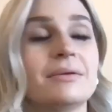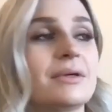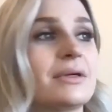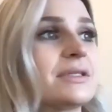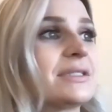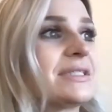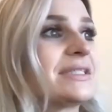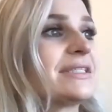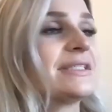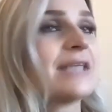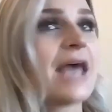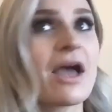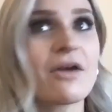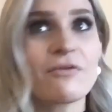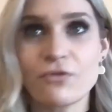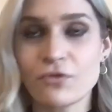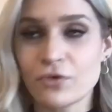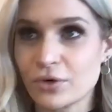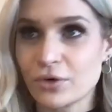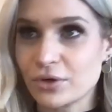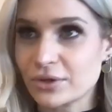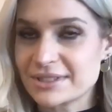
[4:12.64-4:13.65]

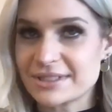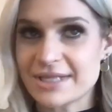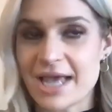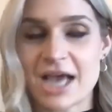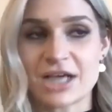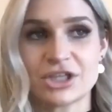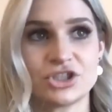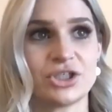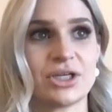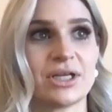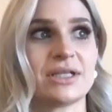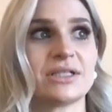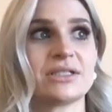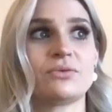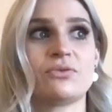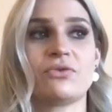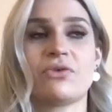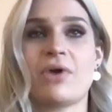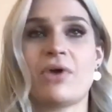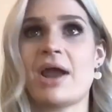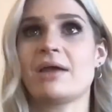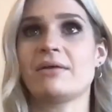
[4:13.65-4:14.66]
several sessions,
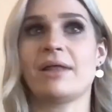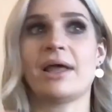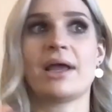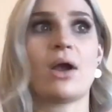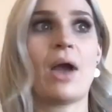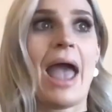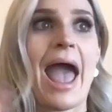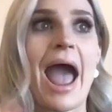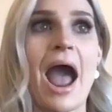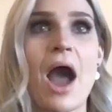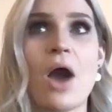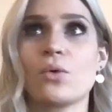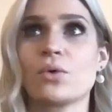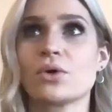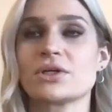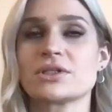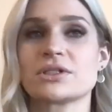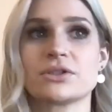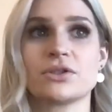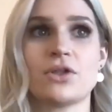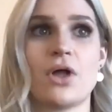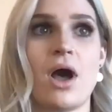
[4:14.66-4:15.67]
right, like
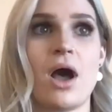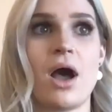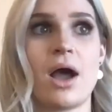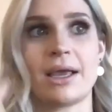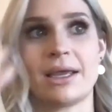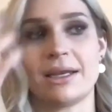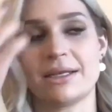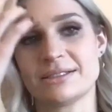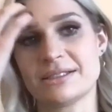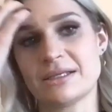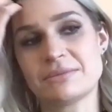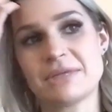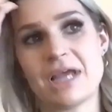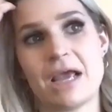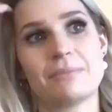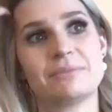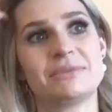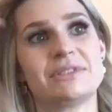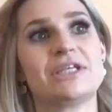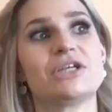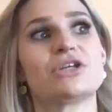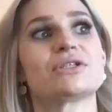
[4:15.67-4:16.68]
hours long and
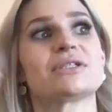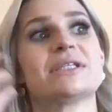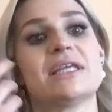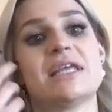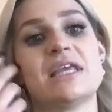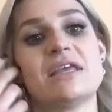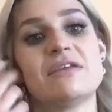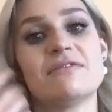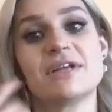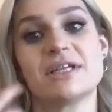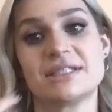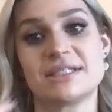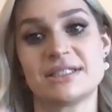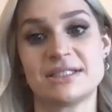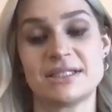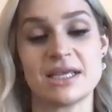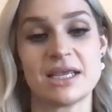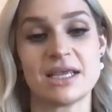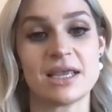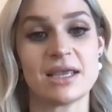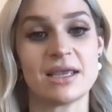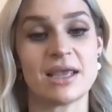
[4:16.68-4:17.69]
sometimes years to even
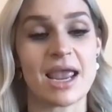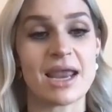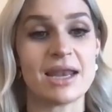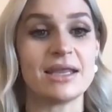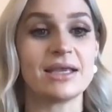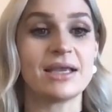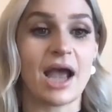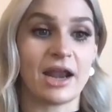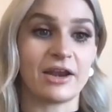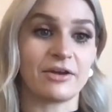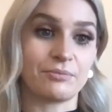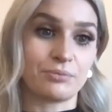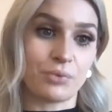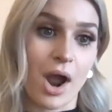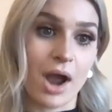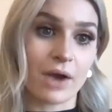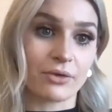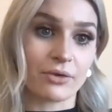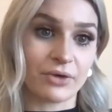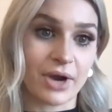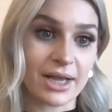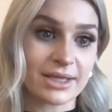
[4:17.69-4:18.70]
see any kind of
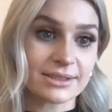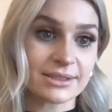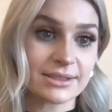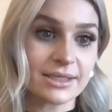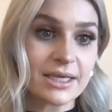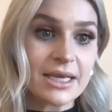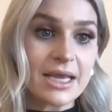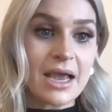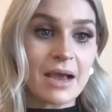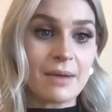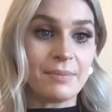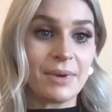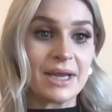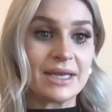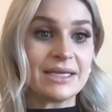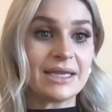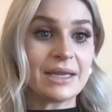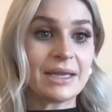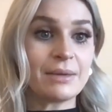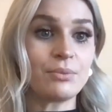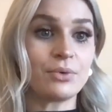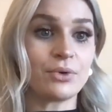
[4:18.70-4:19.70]
progress. But
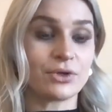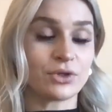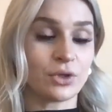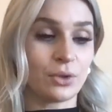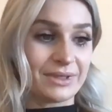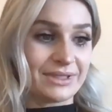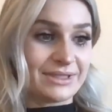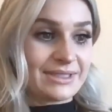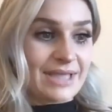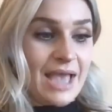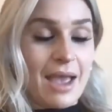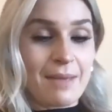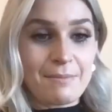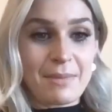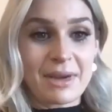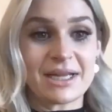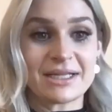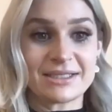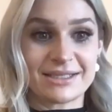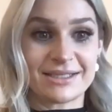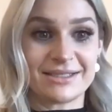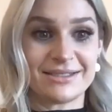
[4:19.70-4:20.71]
Nymbl, in only 10
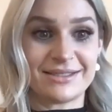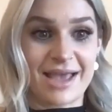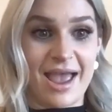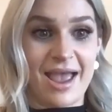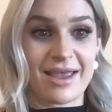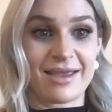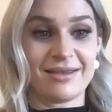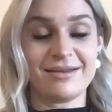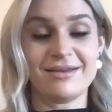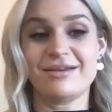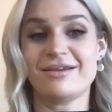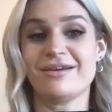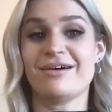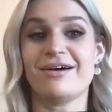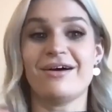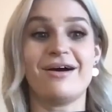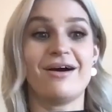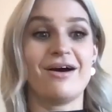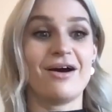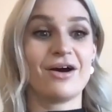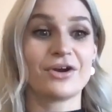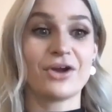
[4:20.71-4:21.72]
minutes a day
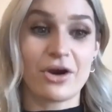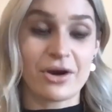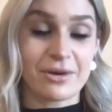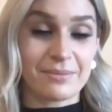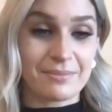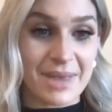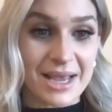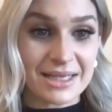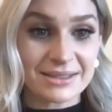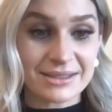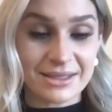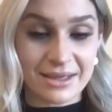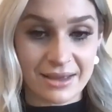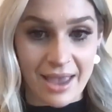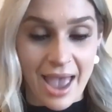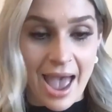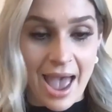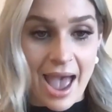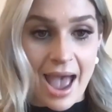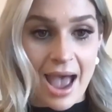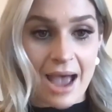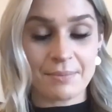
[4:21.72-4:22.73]
on our
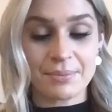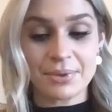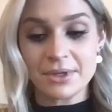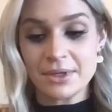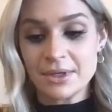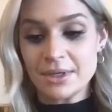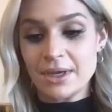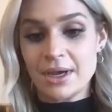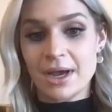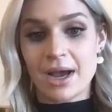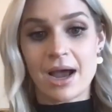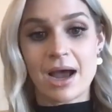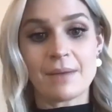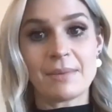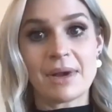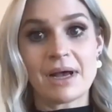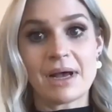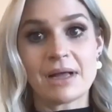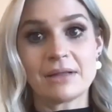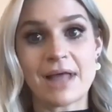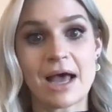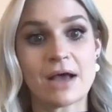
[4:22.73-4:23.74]
amazing app,
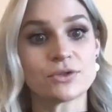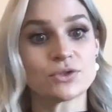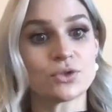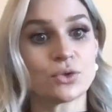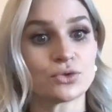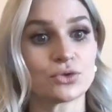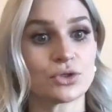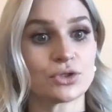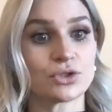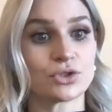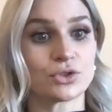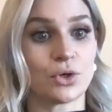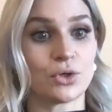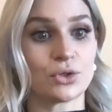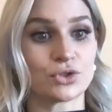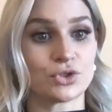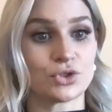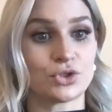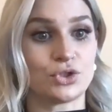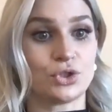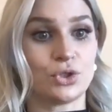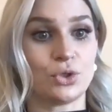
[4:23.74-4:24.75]
allows older
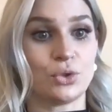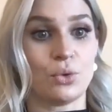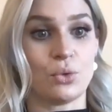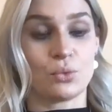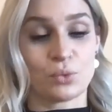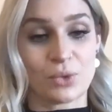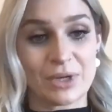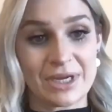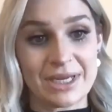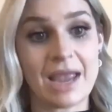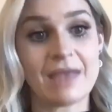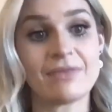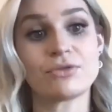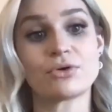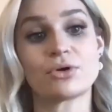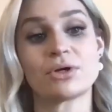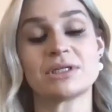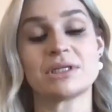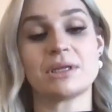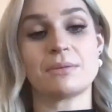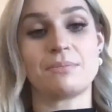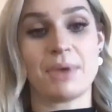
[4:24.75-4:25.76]
adults to regain
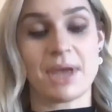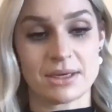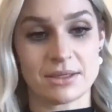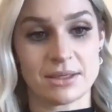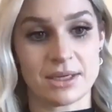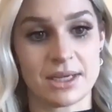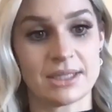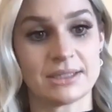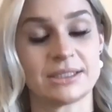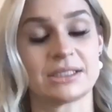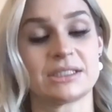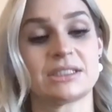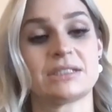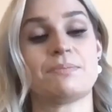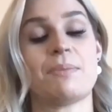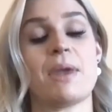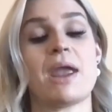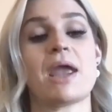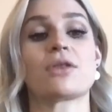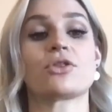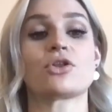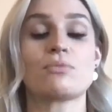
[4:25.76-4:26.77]
their independence,
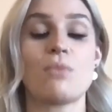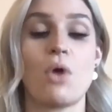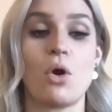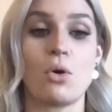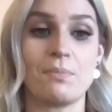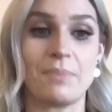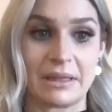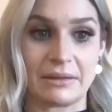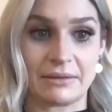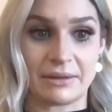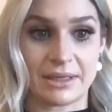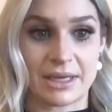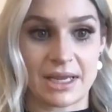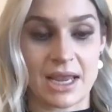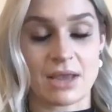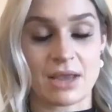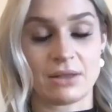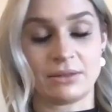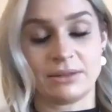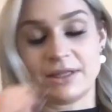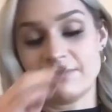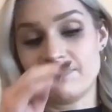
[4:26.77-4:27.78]
expand their
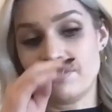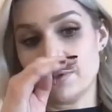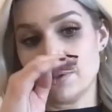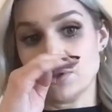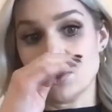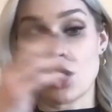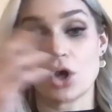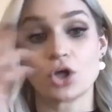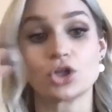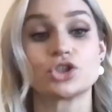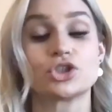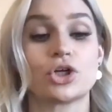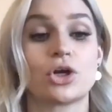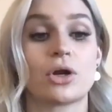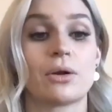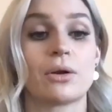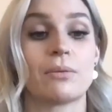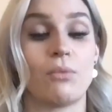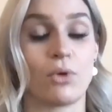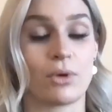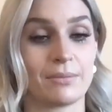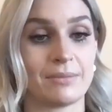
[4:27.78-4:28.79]
mobility, live a
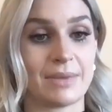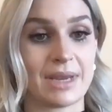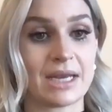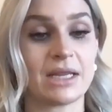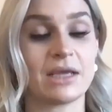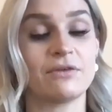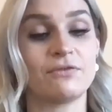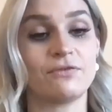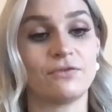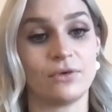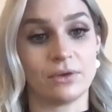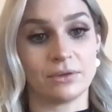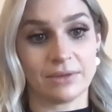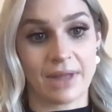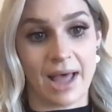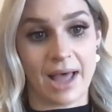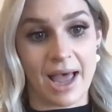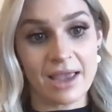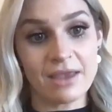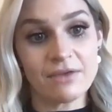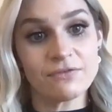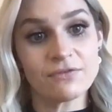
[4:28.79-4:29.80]
larger, more meaningful
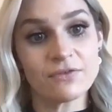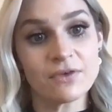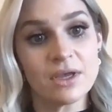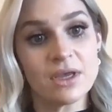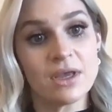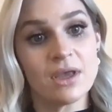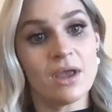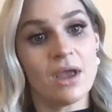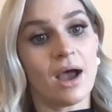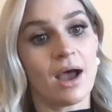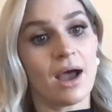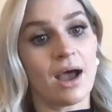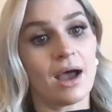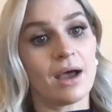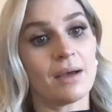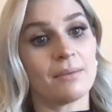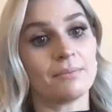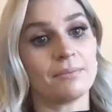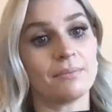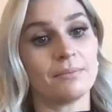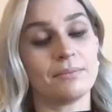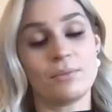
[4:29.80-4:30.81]
life
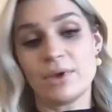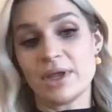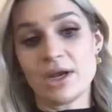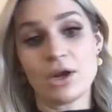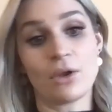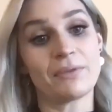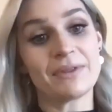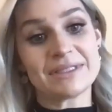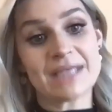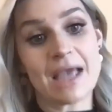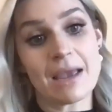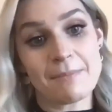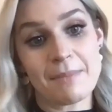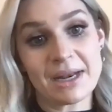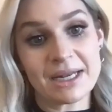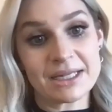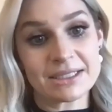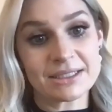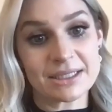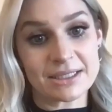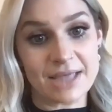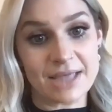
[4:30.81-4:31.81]
in only 10 minutes a